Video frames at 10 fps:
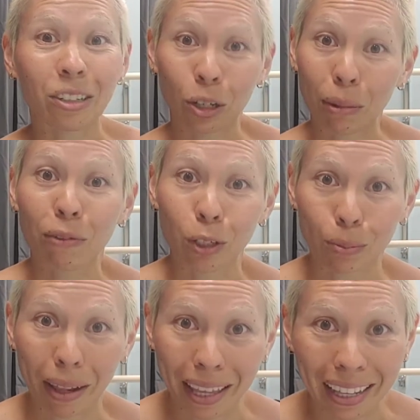I took my
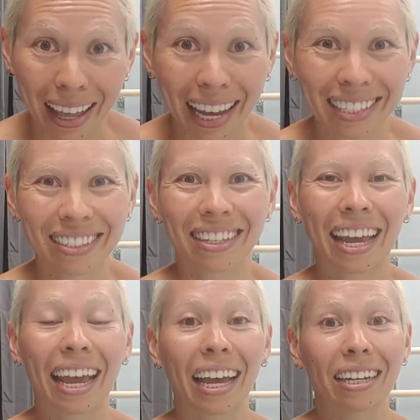first ballet class
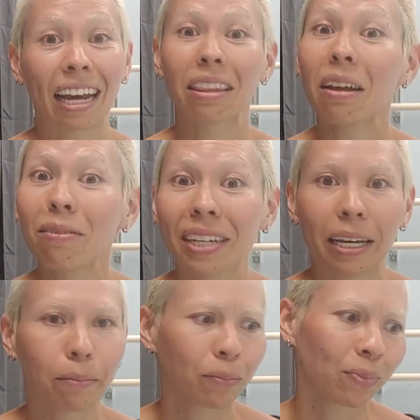and I loved
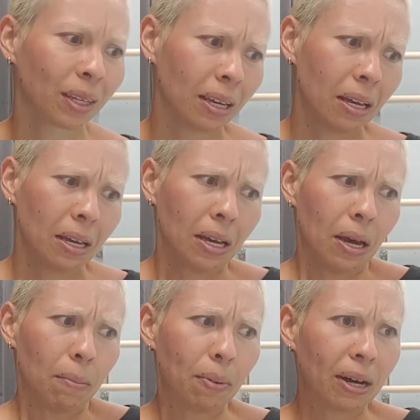it,
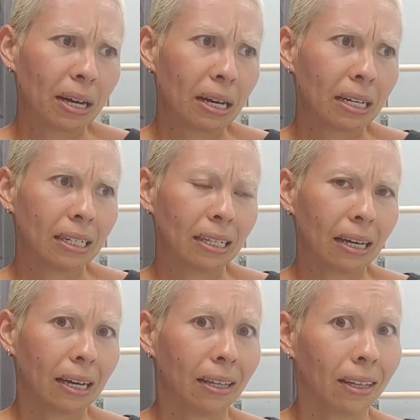but
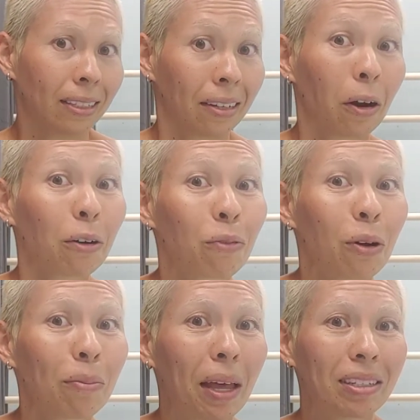it's an art
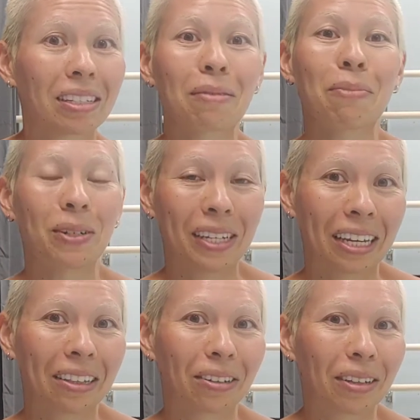form that doesn't
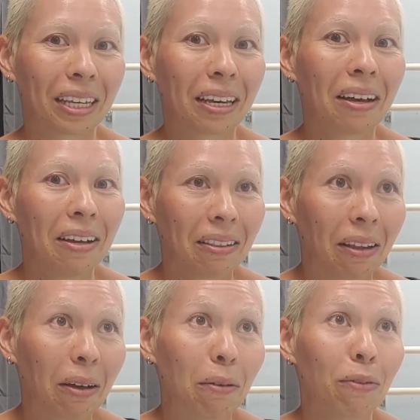particularly
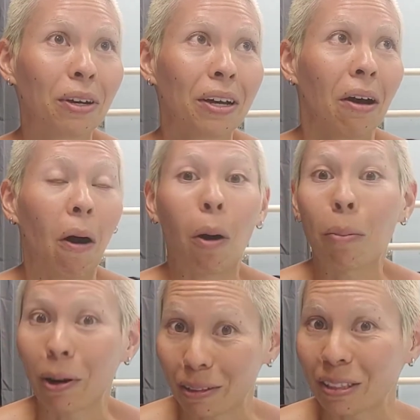love
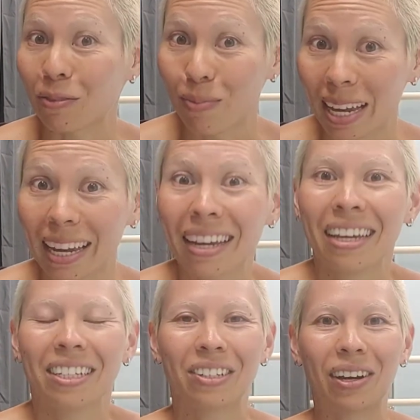all parts of me.
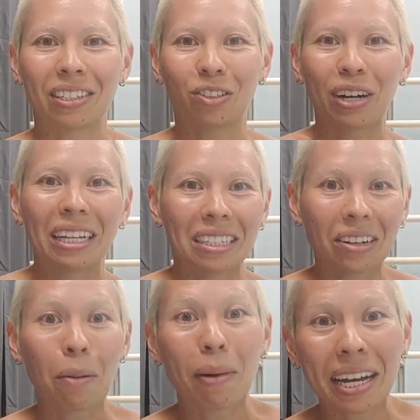So as a trans and
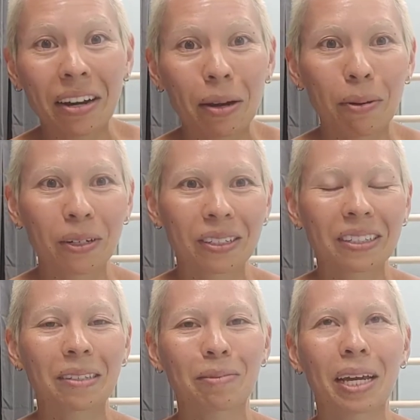non-binary
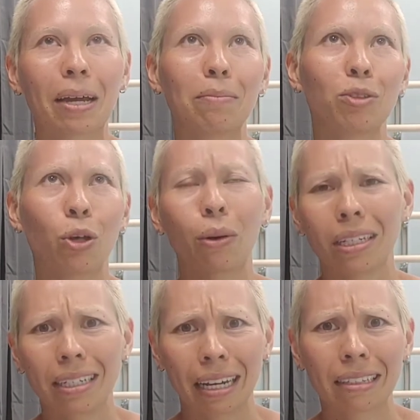person, sometimes going
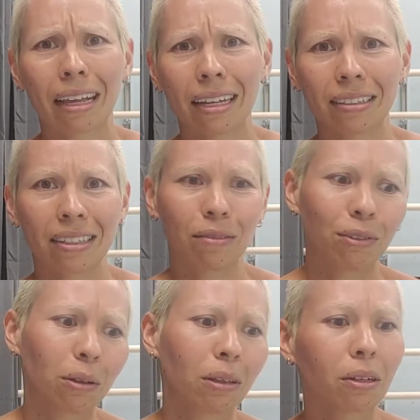to dance classes can
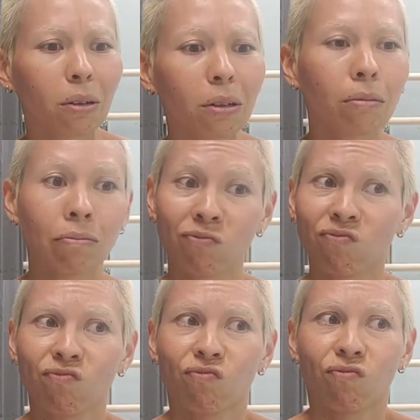feel a little
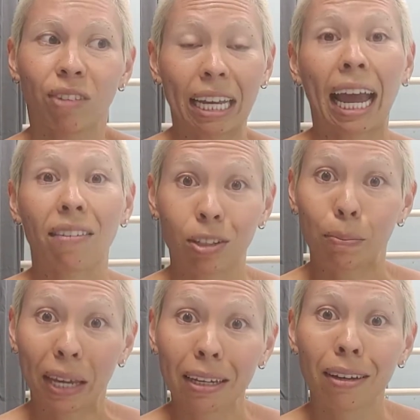like I have to
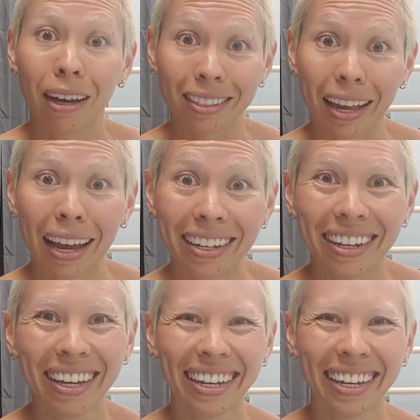pick a side.